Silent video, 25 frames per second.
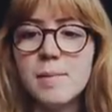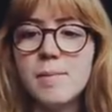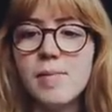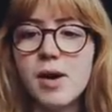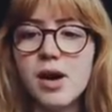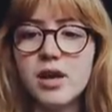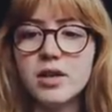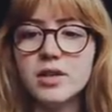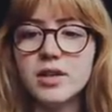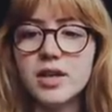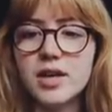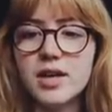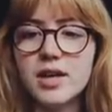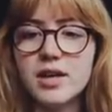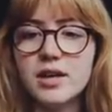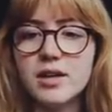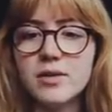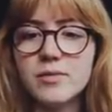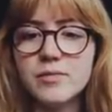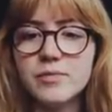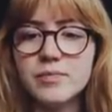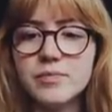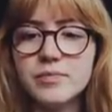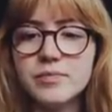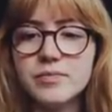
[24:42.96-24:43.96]
but like
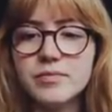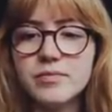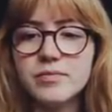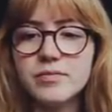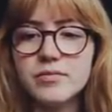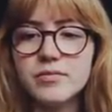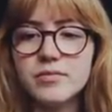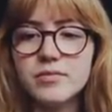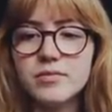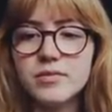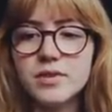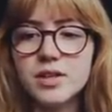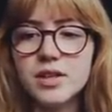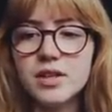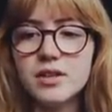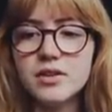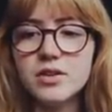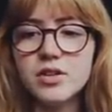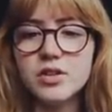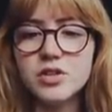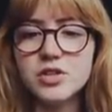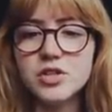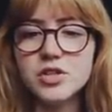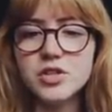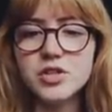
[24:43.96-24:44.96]

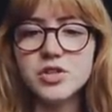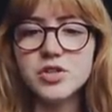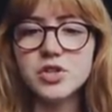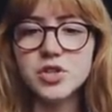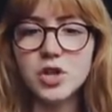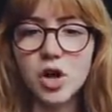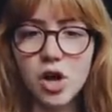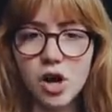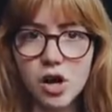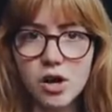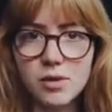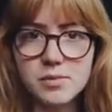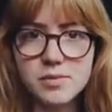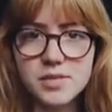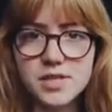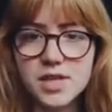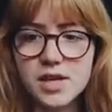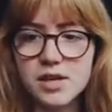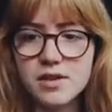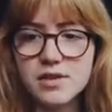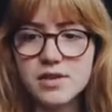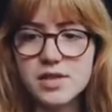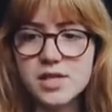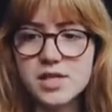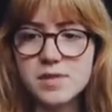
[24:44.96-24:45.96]
they're just jobs
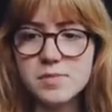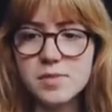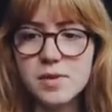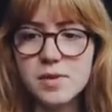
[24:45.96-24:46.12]
like these